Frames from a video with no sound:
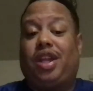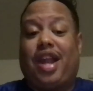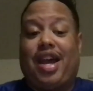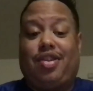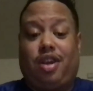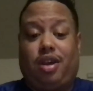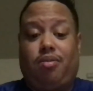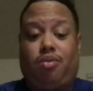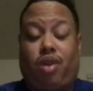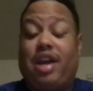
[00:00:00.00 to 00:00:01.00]
like
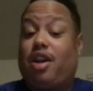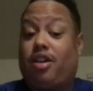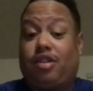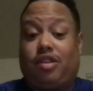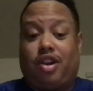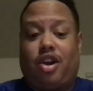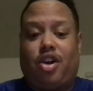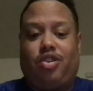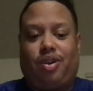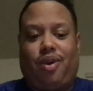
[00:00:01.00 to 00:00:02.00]
us as a
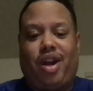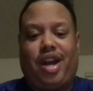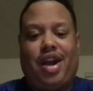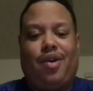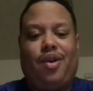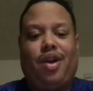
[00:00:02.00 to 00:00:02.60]
country right now.